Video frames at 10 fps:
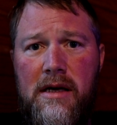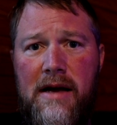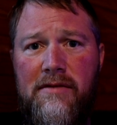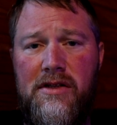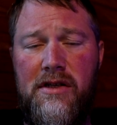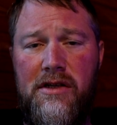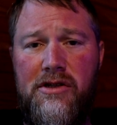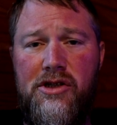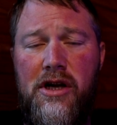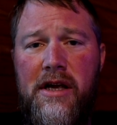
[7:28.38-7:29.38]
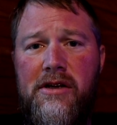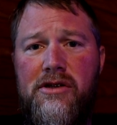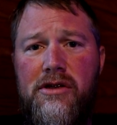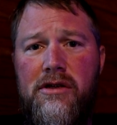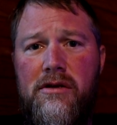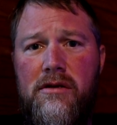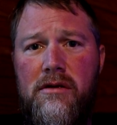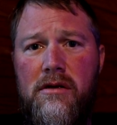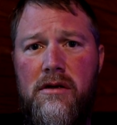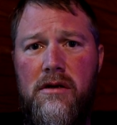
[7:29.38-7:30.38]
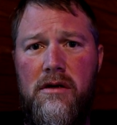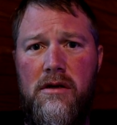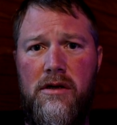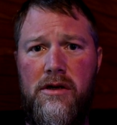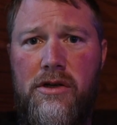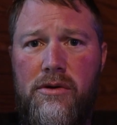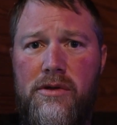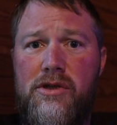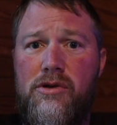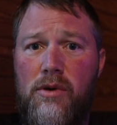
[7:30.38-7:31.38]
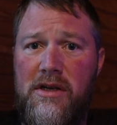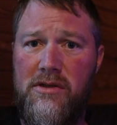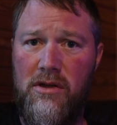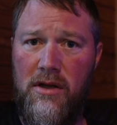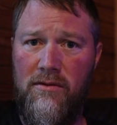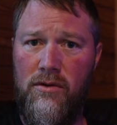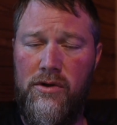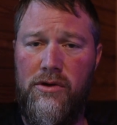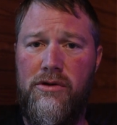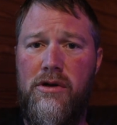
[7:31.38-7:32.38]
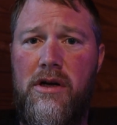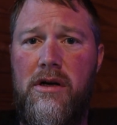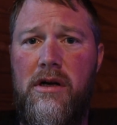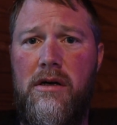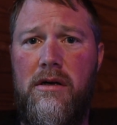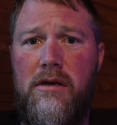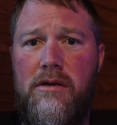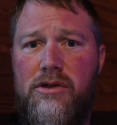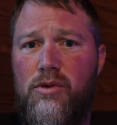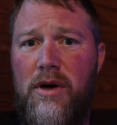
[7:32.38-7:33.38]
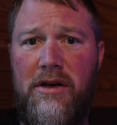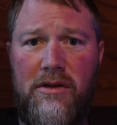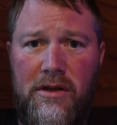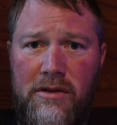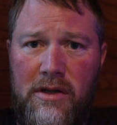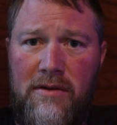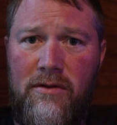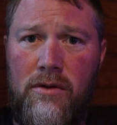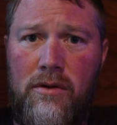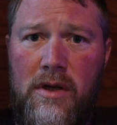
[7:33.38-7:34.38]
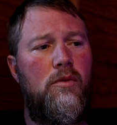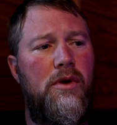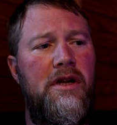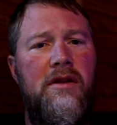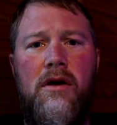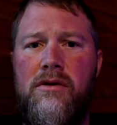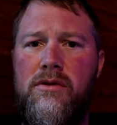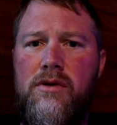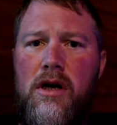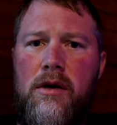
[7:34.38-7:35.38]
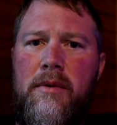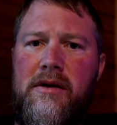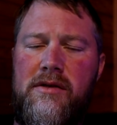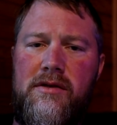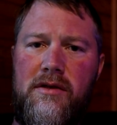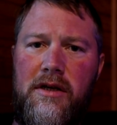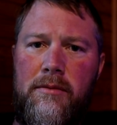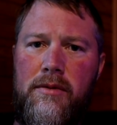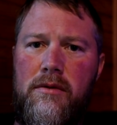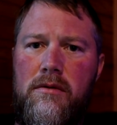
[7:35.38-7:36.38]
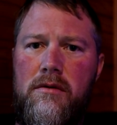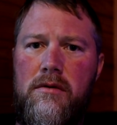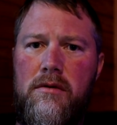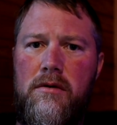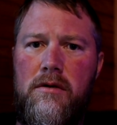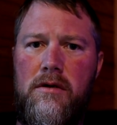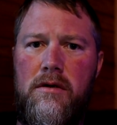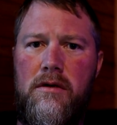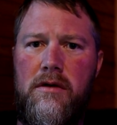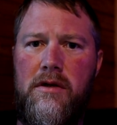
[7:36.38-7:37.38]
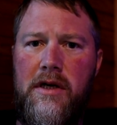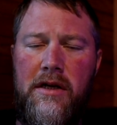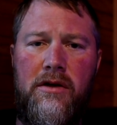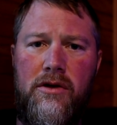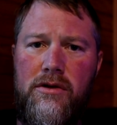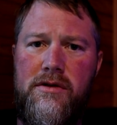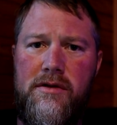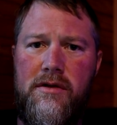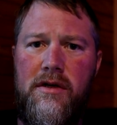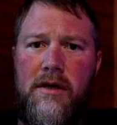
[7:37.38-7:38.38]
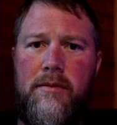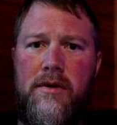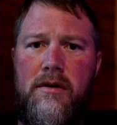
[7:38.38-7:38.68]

Have you seen a change in your stress level, your adrenaline level? We need to also talk about sleep. Getting good sleep.